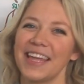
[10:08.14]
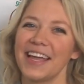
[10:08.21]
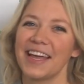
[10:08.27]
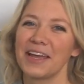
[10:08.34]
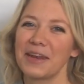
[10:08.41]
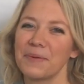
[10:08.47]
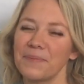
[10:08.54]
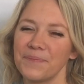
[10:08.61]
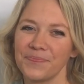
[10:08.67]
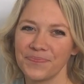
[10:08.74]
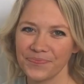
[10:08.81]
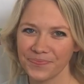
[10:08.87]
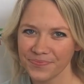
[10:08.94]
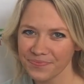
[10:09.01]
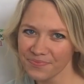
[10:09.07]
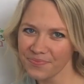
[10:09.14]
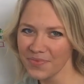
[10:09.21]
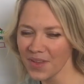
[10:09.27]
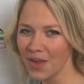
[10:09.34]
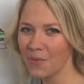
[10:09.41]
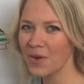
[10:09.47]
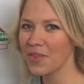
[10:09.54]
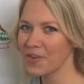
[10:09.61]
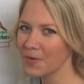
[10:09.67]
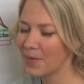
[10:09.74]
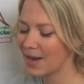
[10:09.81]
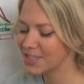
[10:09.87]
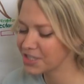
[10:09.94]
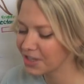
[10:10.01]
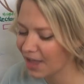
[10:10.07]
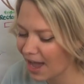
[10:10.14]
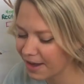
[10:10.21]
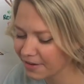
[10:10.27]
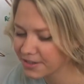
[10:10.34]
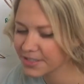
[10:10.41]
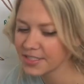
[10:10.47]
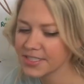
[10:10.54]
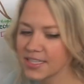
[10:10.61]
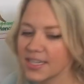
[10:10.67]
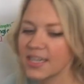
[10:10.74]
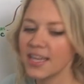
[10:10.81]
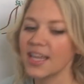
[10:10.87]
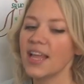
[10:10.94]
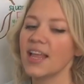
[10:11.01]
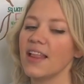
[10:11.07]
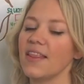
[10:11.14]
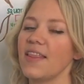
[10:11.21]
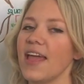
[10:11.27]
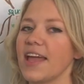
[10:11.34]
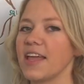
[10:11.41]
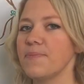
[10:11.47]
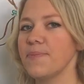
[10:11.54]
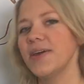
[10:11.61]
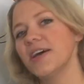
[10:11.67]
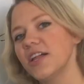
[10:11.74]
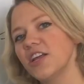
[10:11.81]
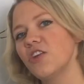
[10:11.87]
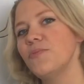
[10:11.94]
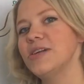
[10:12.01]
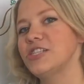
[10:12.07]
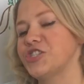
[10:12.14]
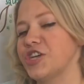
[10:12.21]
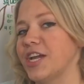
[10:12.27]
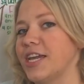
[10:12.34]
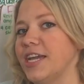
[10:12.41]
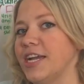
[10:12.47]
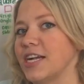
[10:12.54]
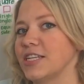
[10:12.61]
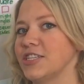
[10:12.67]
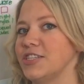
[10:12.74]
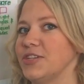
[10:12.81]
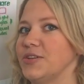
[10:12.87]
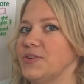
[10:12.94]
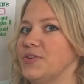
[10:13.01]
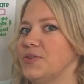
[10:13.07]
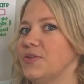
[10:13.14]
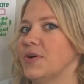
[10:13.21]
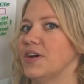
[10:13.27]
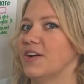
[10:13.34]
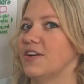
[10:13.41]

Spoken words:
And with quadrilaterals, they can be a little bit trickier to